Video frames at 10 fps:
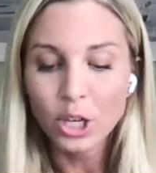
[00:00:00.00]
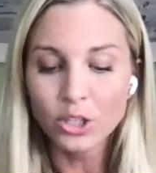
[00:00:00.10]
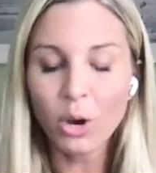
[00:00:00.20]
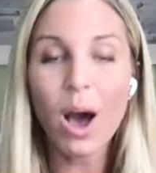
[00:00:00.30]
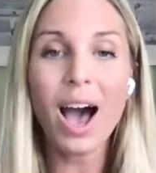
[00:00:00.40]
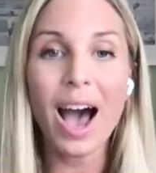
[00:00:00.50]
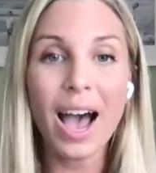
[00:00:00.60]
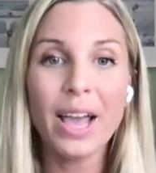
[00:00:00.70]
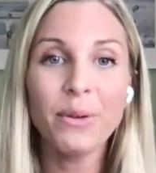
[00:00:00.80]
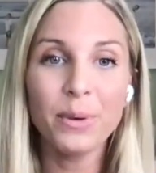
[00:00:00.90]
So
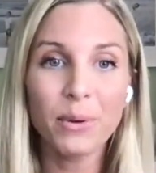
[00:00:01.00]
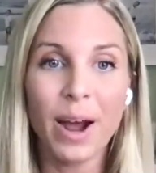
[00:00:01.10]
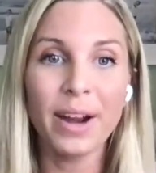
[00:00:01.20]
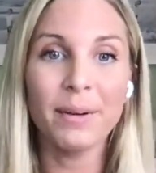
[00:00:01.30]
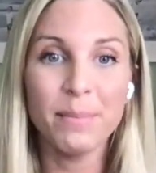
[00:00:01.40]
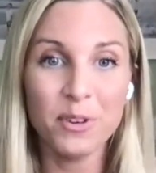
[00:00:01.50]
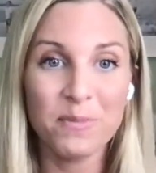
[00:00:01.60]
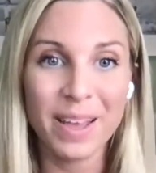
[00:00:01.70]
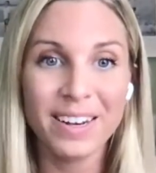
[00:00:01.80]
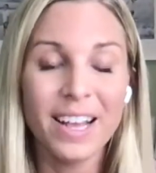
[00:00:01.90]
I require
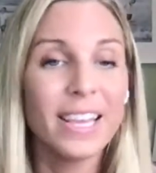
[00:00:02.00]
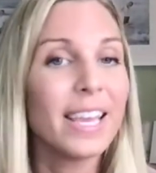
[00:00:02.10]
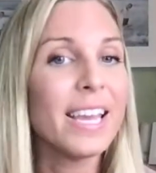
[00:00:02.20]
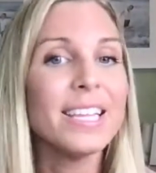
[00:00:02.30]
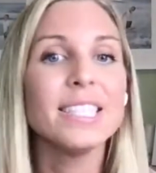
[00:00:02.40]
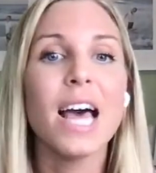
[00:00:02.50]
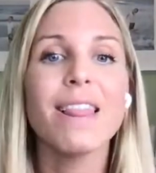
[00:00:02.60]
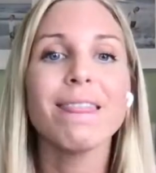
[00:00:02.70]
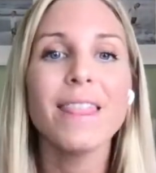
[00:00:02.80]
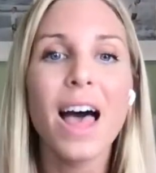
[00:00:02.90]
movement. Kids
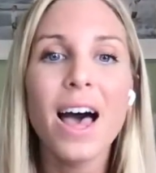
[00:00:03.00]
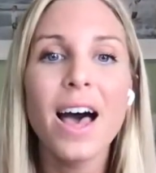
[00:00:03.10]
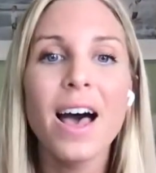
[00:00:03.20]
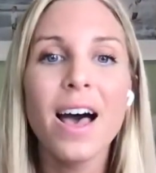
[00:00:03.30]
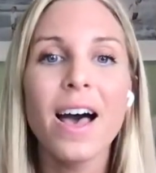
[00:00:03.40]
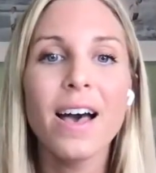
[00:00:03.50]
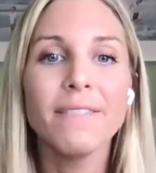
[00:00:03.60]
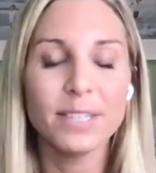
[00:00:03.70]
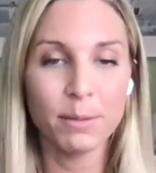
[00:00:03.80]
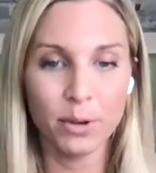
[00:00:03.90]
love
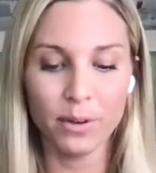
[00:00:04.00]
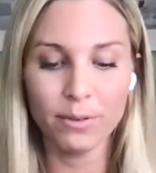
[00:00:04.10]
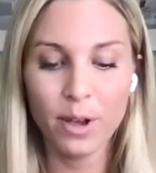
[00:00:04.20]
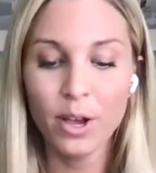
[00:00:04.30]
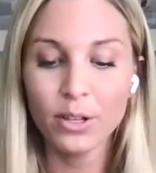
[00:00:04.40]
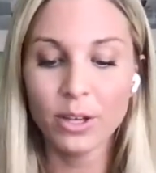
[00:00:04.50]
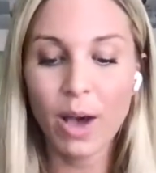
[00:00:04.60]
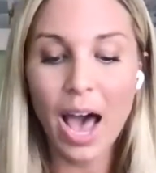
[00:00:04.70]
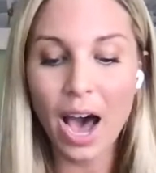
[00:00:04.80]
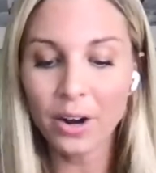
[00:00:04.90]
to move. So
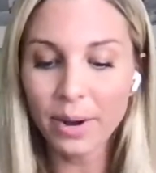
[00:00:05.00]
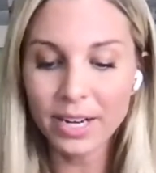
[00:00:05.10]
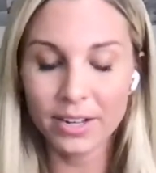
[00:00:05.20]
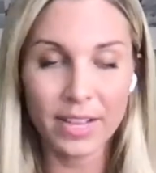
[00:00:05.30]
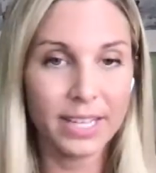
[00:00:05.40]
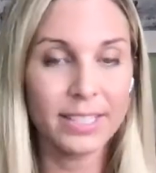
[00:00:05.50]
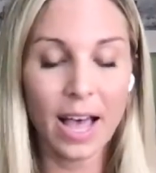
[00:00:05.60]
how do I do this?